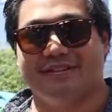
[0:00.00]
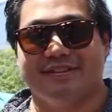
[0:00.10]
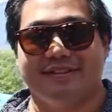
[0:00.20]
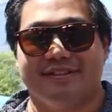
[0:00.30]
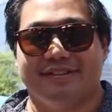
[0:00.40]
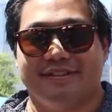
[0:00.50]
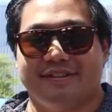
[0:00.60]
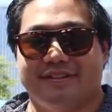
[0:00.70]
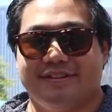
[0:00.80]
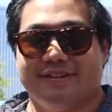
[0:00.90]

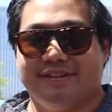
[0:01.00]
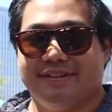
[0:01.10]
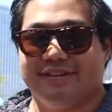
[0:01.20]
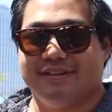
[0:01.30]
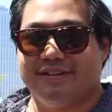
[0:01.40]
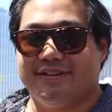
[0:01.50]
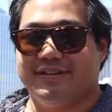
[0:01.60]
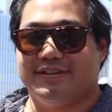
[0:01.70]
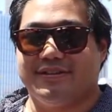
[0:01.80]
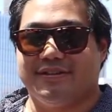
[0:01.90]

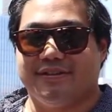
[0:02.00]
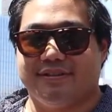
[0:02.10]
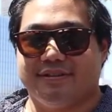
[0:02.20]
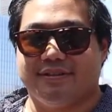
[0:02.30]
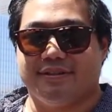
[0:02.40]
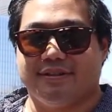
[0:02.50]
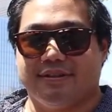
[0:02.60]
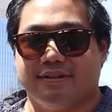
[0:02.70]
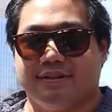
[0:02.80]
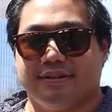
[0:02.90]

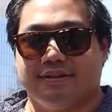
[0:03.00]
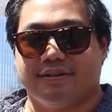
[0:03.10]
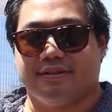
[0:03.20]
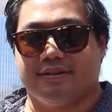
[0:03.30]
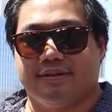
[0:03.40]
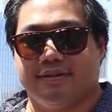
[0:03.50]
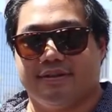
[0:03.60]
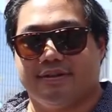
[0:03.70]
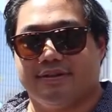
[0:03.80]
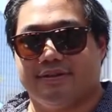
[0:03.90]

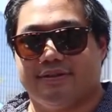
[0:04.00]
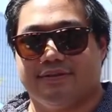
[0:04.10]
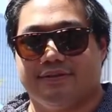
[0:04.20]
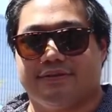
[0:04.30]
[no speech]